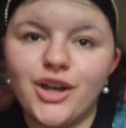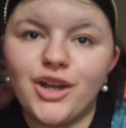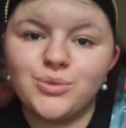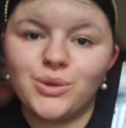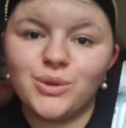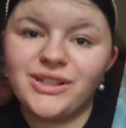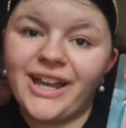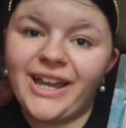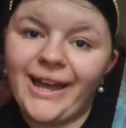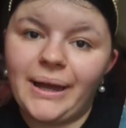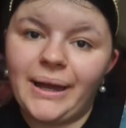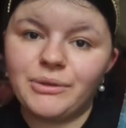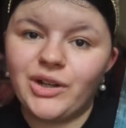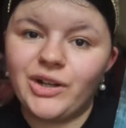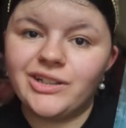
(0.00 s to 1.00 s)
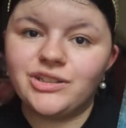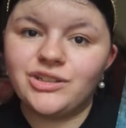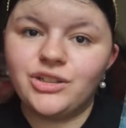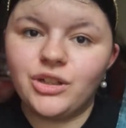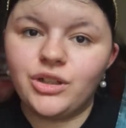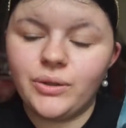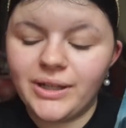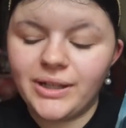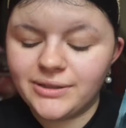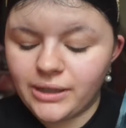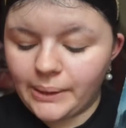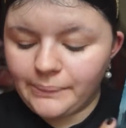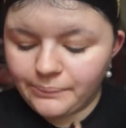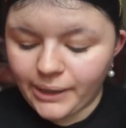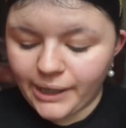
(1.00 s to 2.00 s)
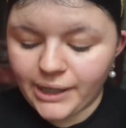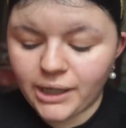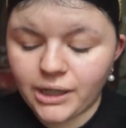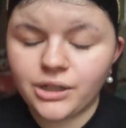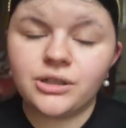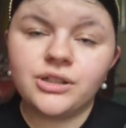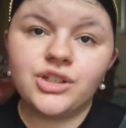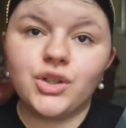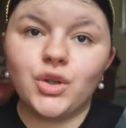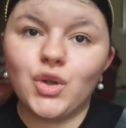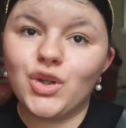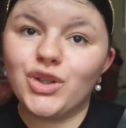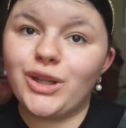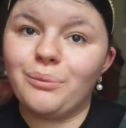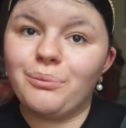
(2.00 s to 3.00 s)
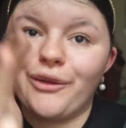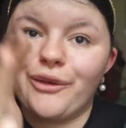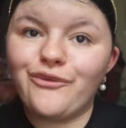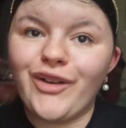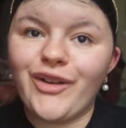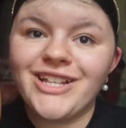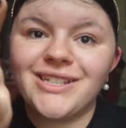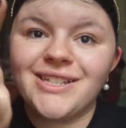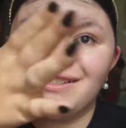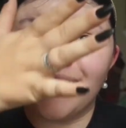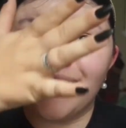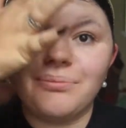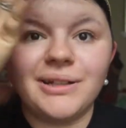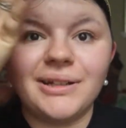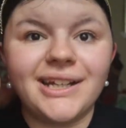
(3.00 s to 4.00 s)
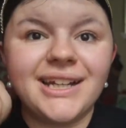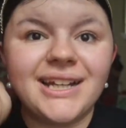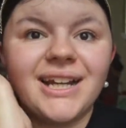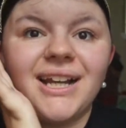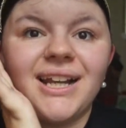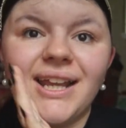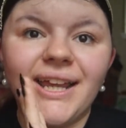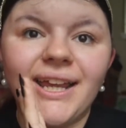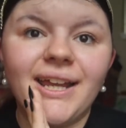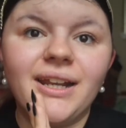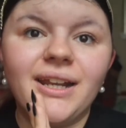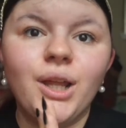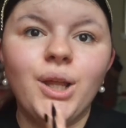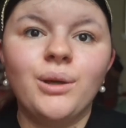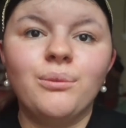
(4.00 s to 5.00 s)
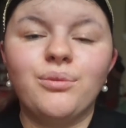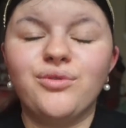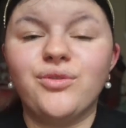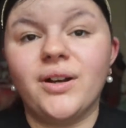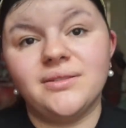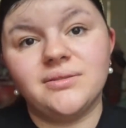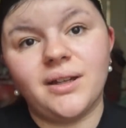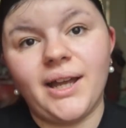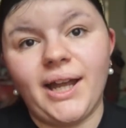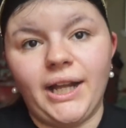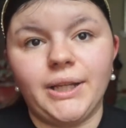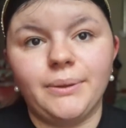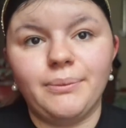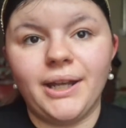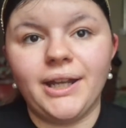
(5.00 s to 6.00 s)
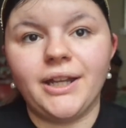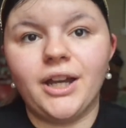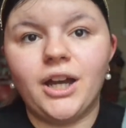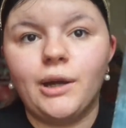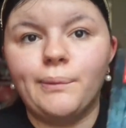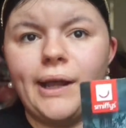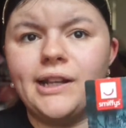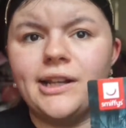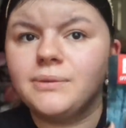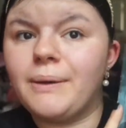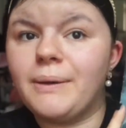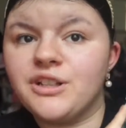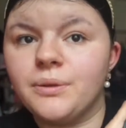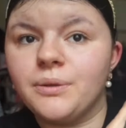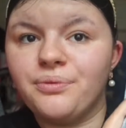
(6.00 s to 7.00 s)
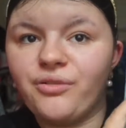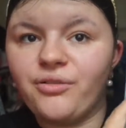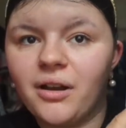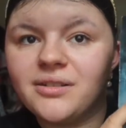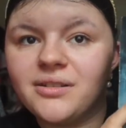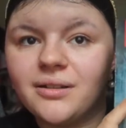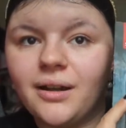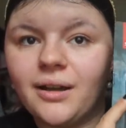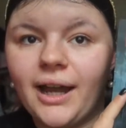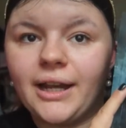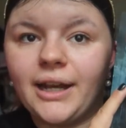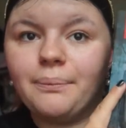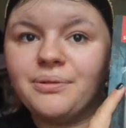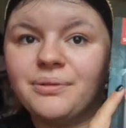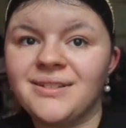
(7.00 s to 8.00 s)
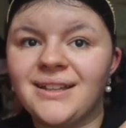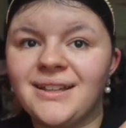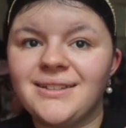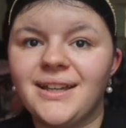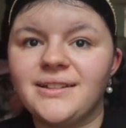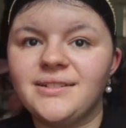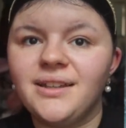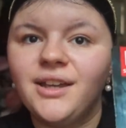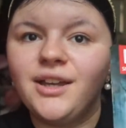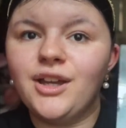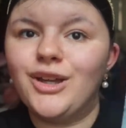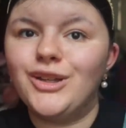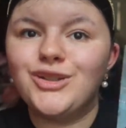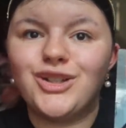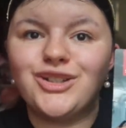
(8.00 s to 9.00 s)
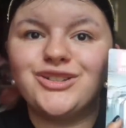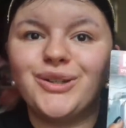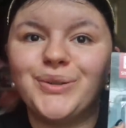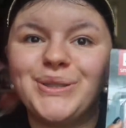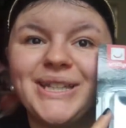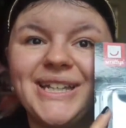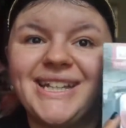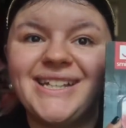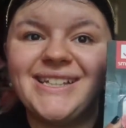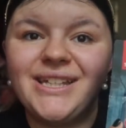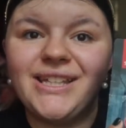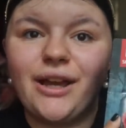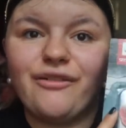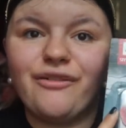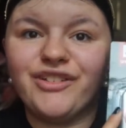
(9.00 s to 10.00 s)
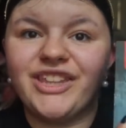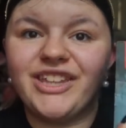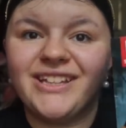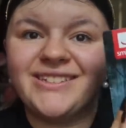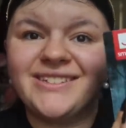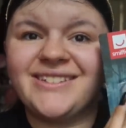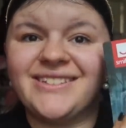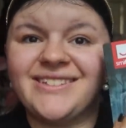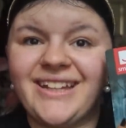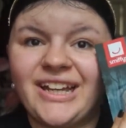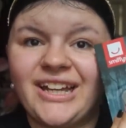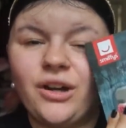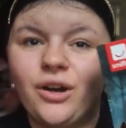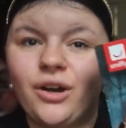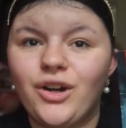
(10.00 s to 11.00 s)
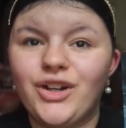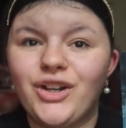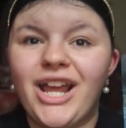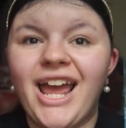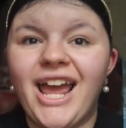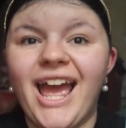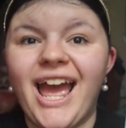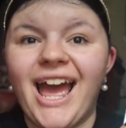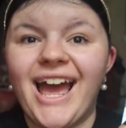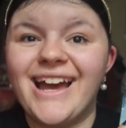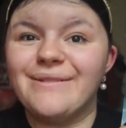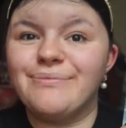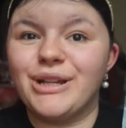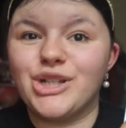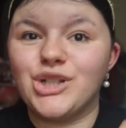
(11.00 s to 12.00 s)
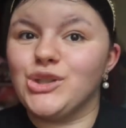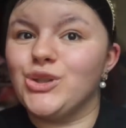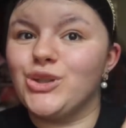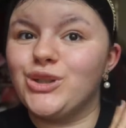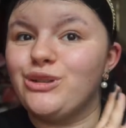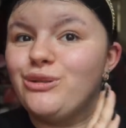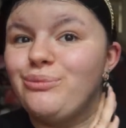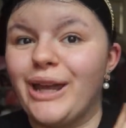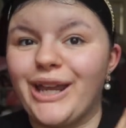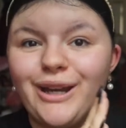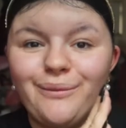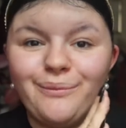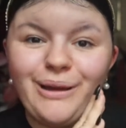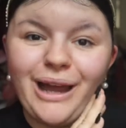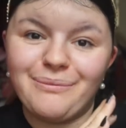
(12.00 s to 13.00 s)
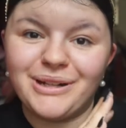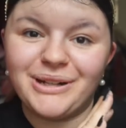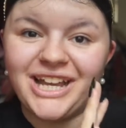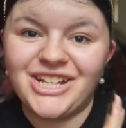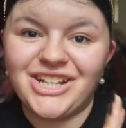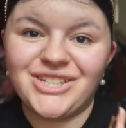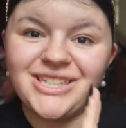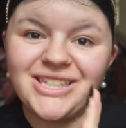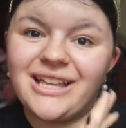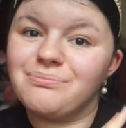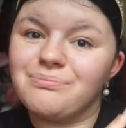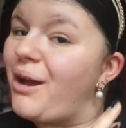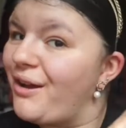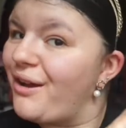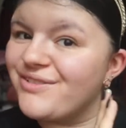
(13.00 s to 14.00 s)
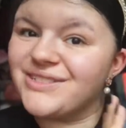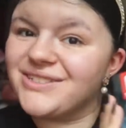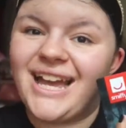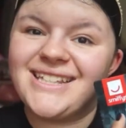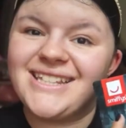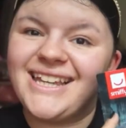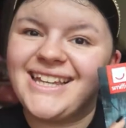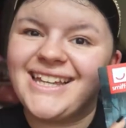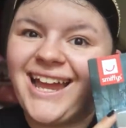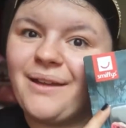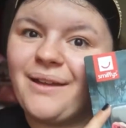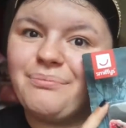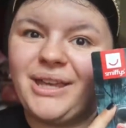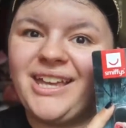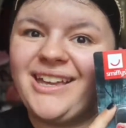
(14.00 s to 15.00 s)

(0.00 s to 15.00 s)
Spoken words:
what I am going to do is I make sure that my face is completely clean before I start any makeup, and especially before I start any prosthetics, just so it's easier for things to stick on and make sure the makeup application's as perfect as it can be.